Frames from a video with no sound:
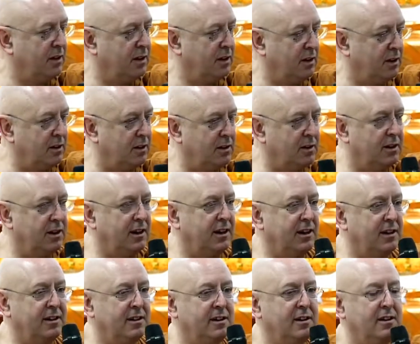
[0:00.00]

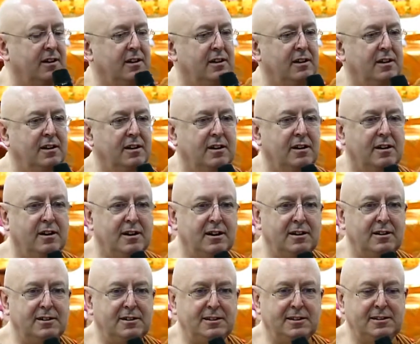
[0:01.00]
Okay, I
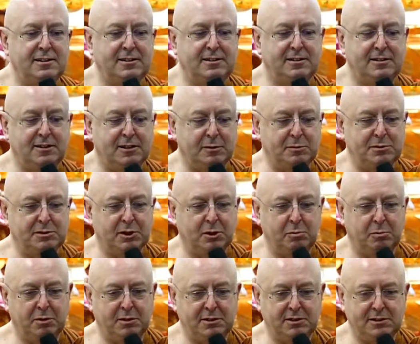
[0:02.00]
did.
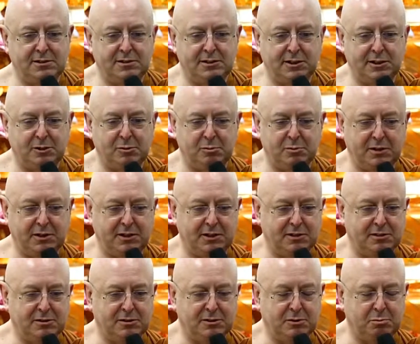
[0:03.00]
Somebody sent me
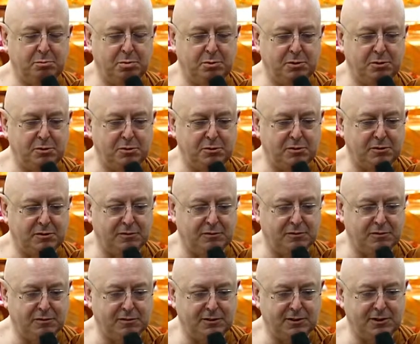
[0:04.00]
a
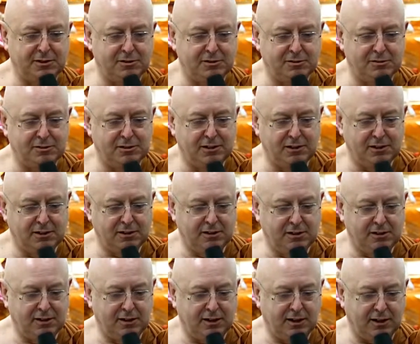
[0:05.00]
beautiful little
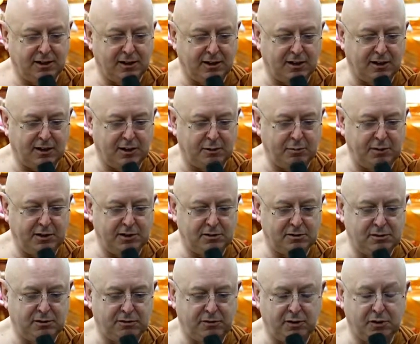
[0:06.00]

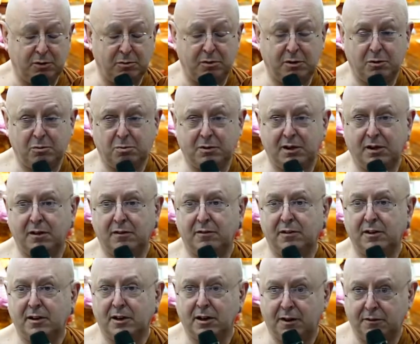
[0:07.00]
interview with one of the
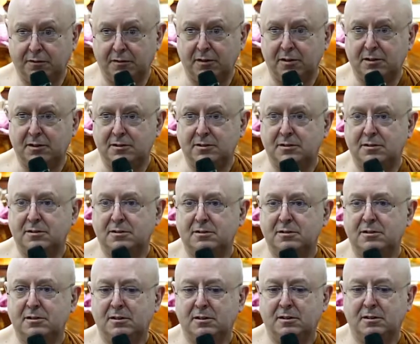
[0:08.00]
governors
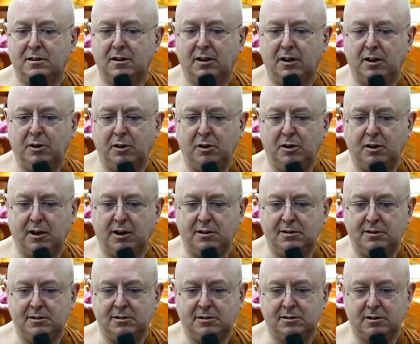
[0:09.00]
in the
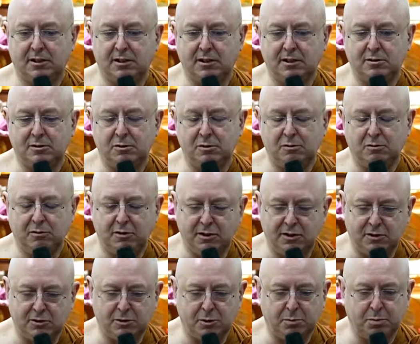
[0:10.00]
United States who really
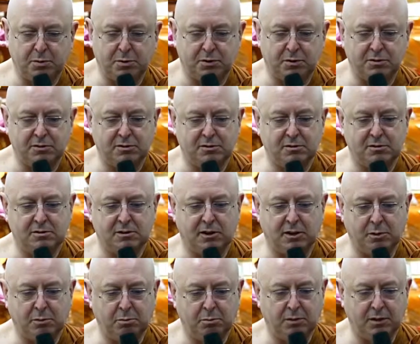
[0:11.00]
supports
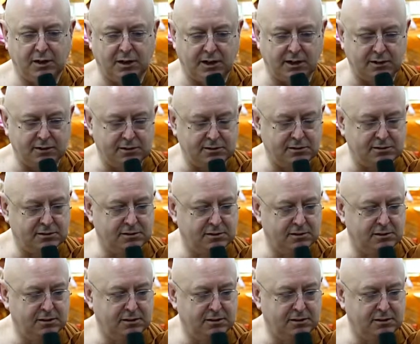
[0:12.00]
guns,